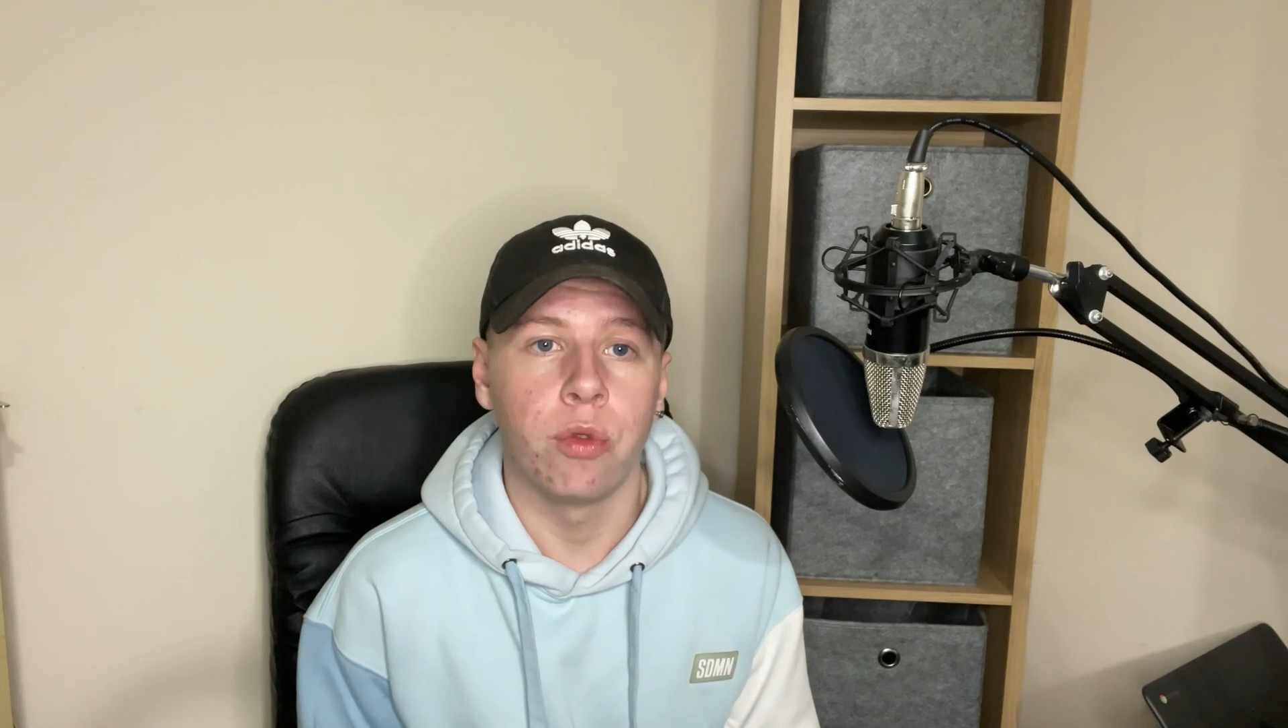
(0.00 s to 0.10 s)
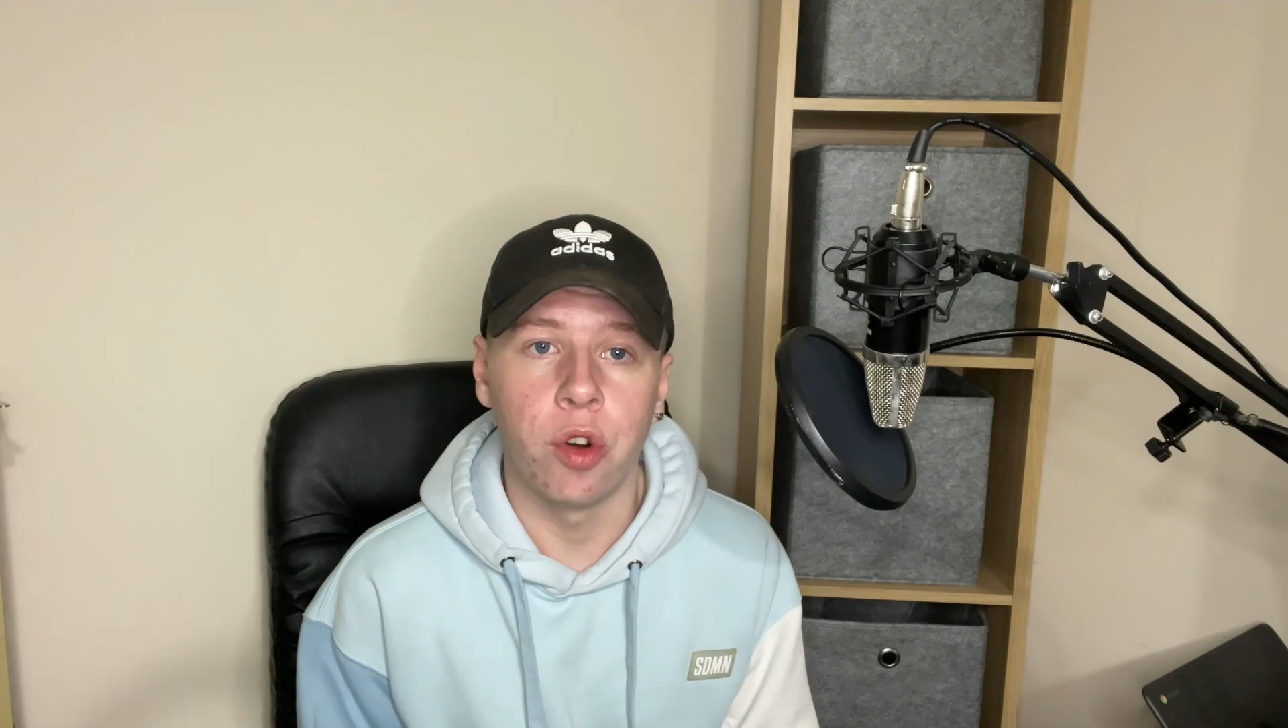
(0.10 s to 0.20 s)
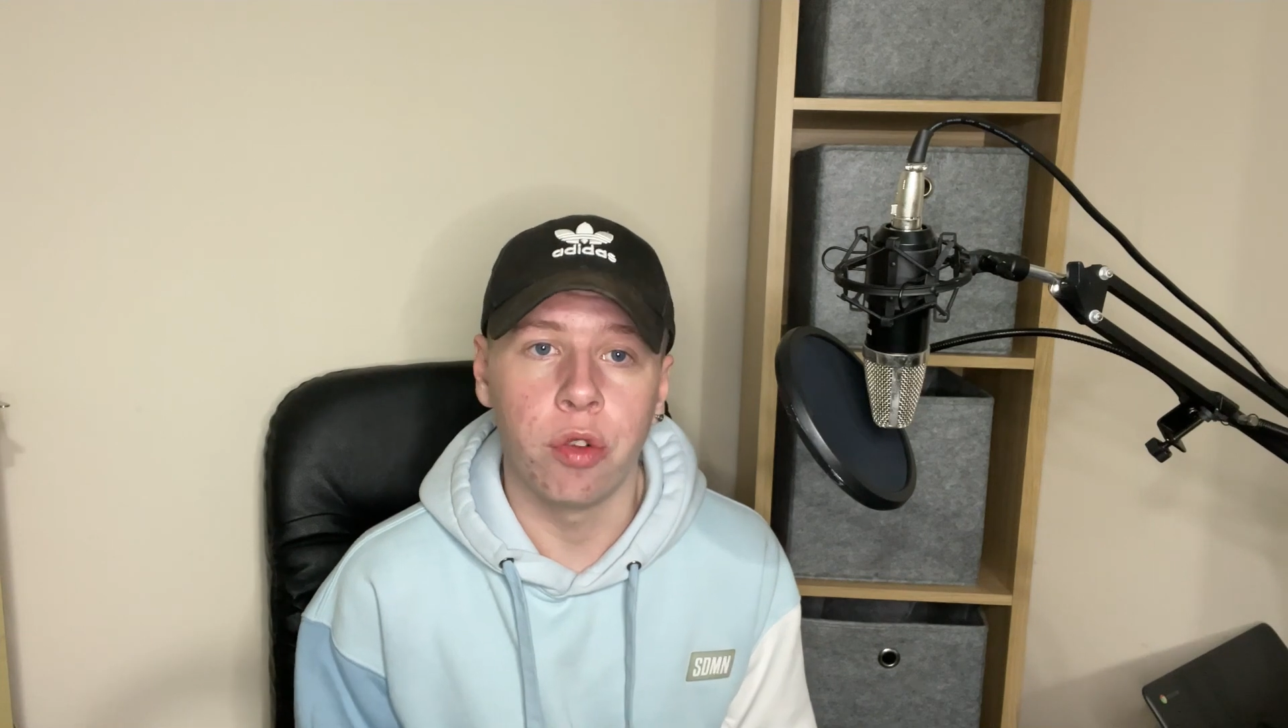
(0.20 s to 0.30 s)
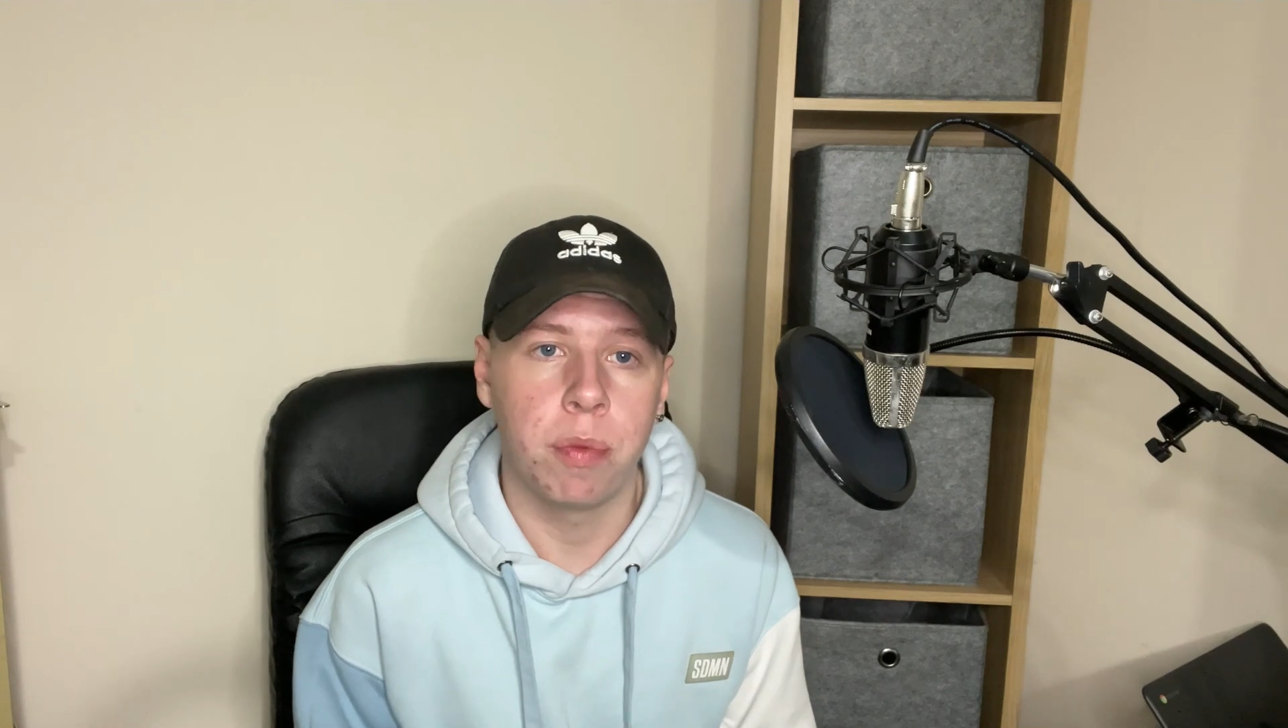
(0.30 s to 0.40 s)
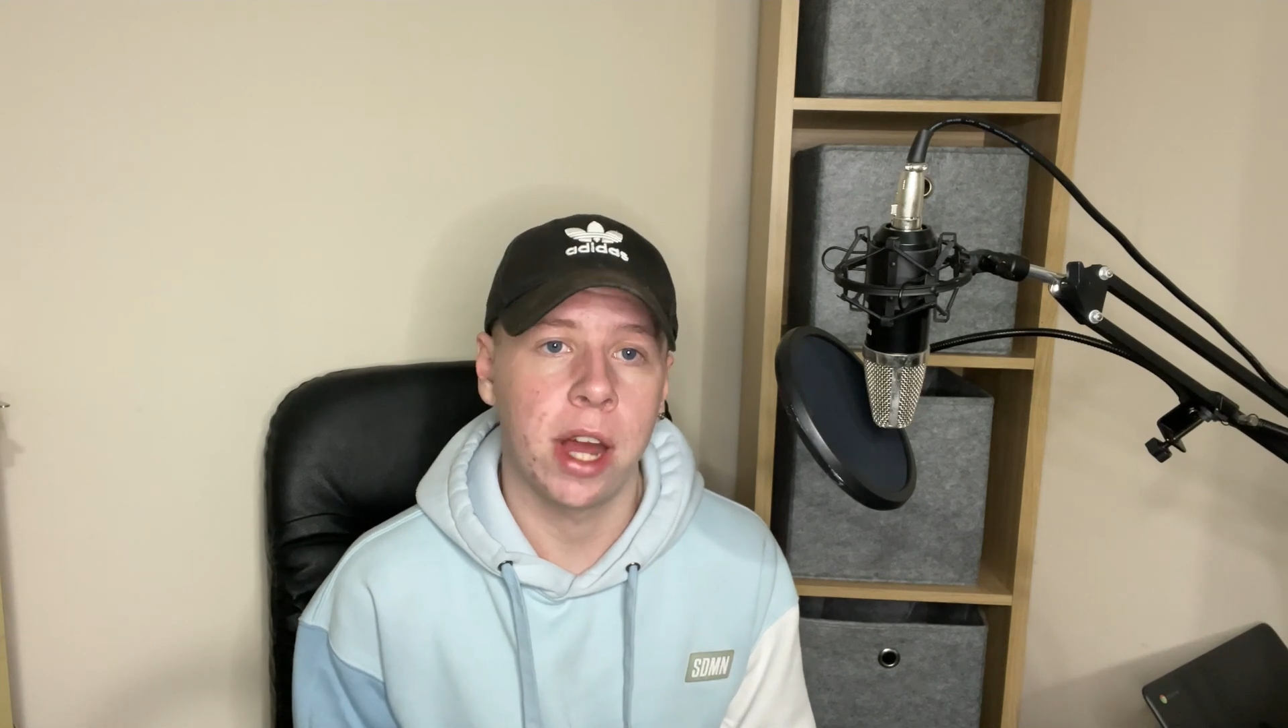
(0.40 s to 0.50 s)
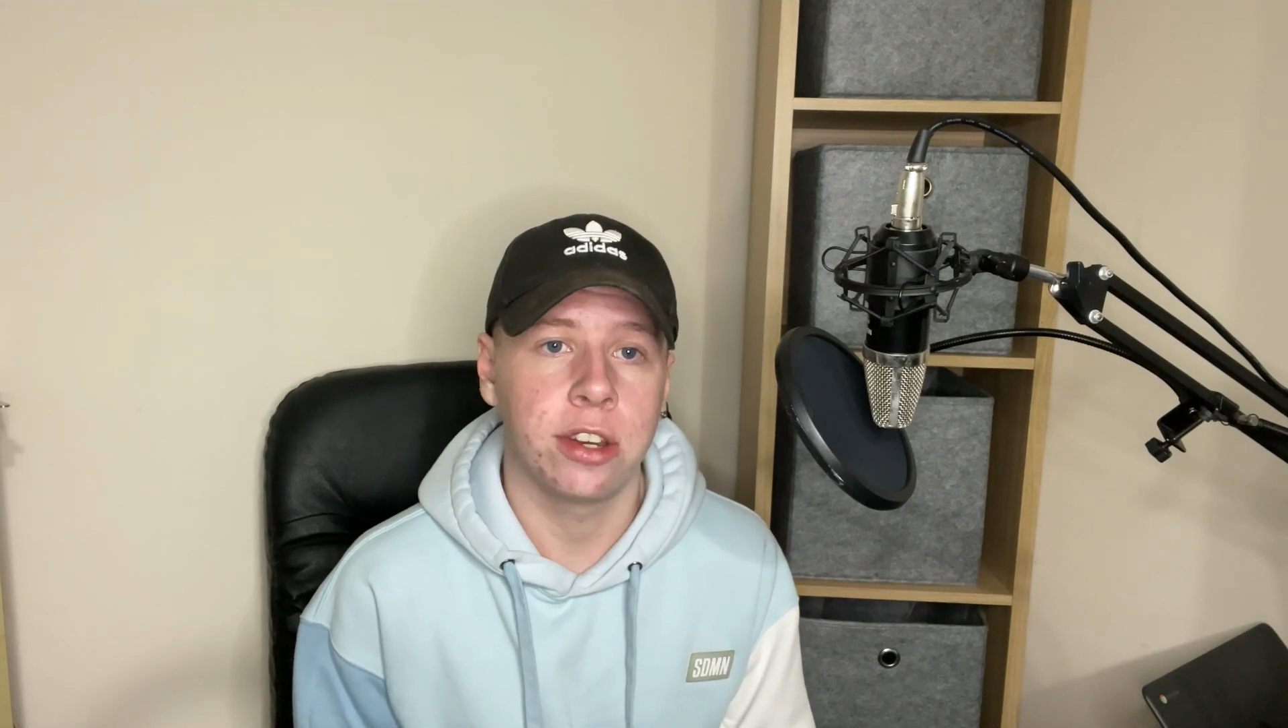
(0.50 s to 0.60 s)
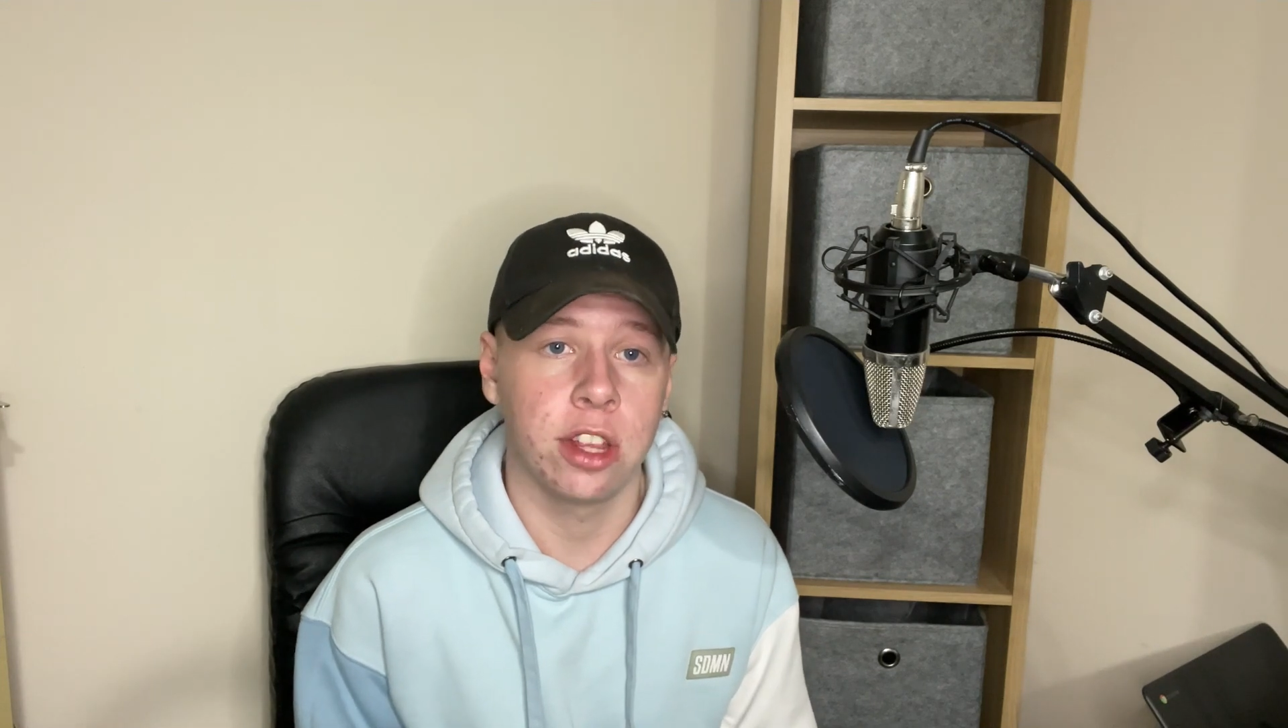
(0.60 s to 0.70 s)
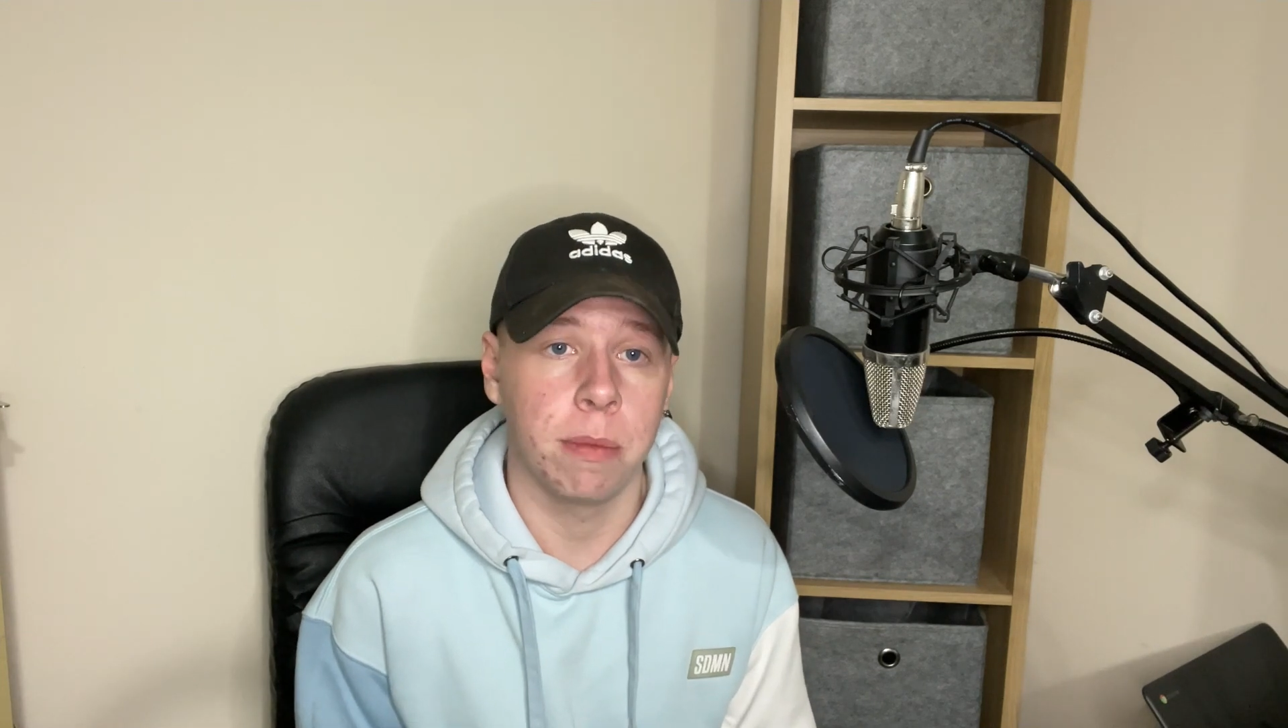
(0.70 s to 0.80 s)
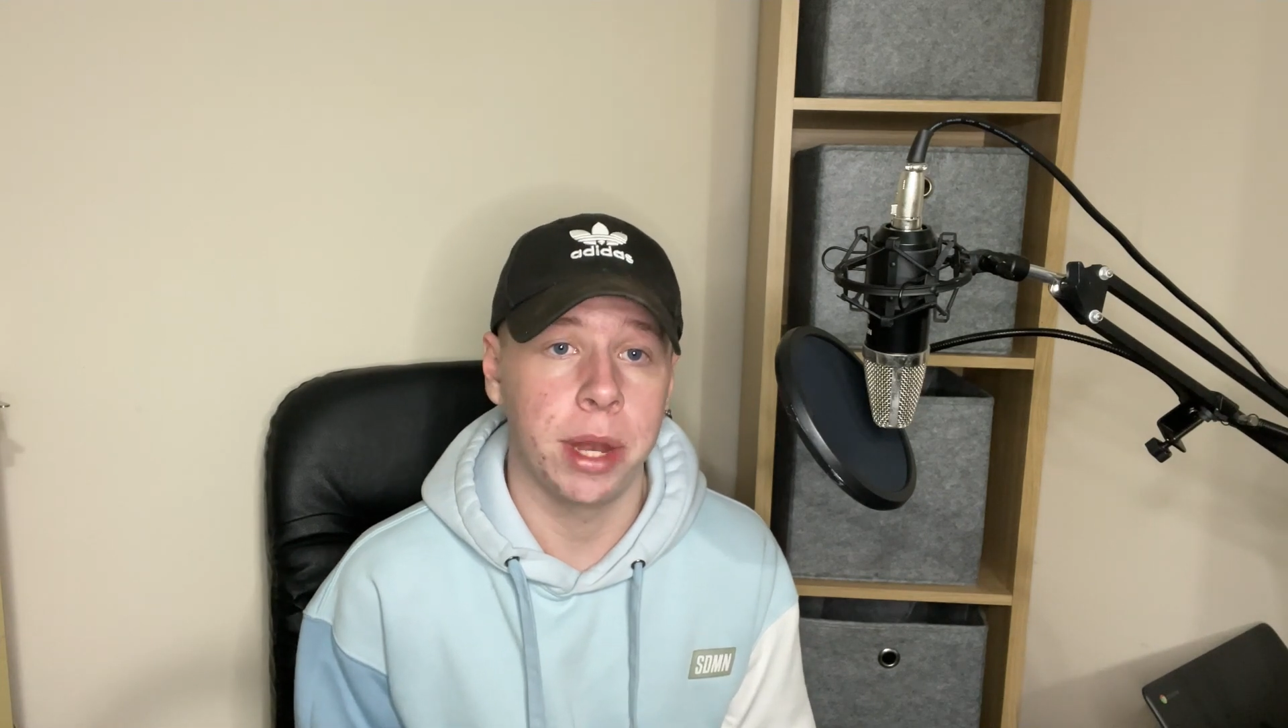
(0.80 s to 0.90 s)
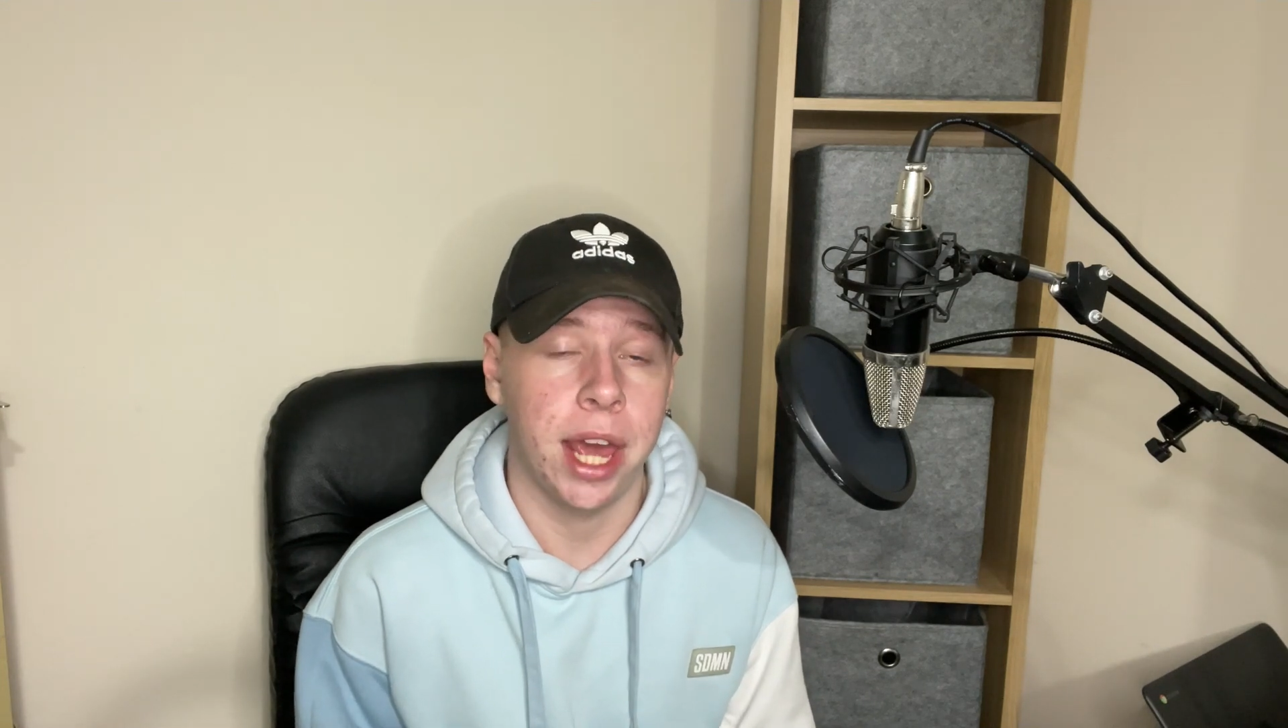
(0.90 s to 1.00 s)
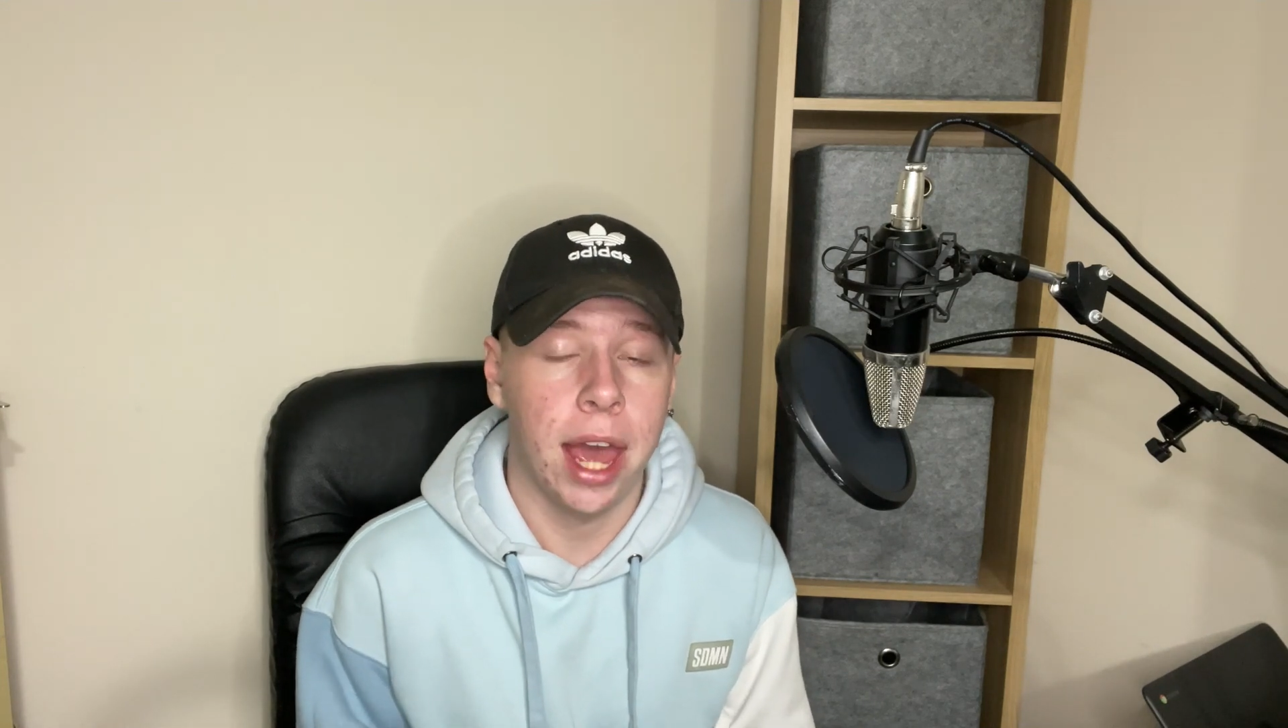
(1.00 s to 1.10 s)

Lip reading: rough patch at the minute,